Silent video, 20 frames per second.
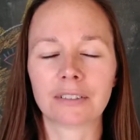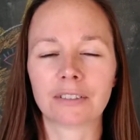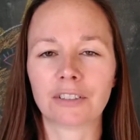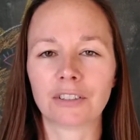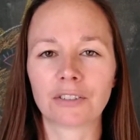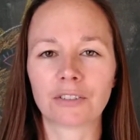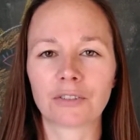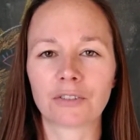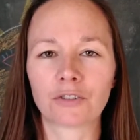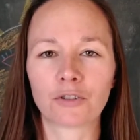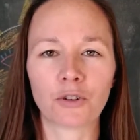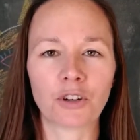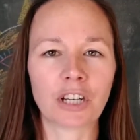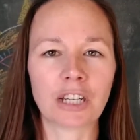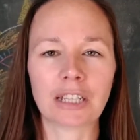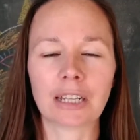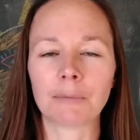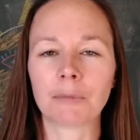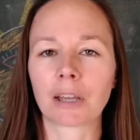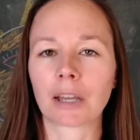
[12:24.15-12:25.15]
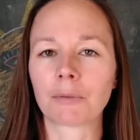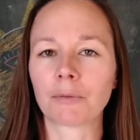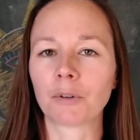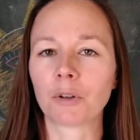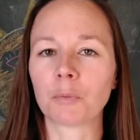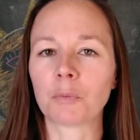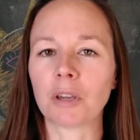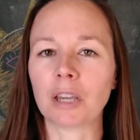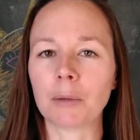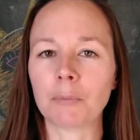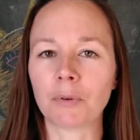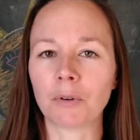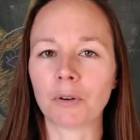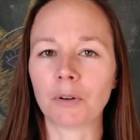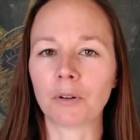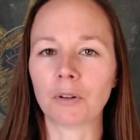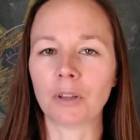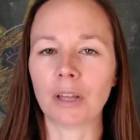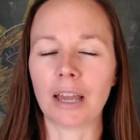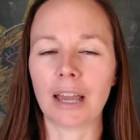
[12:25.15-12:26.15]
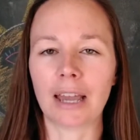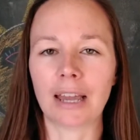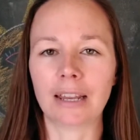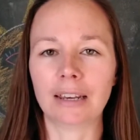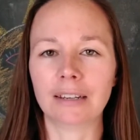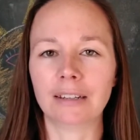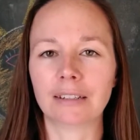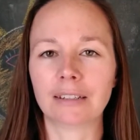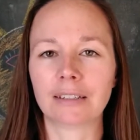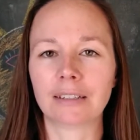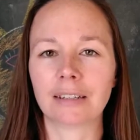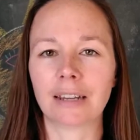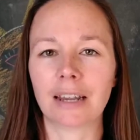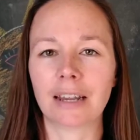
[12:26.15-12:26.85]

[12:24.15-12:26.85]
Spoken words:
just treating them like real people and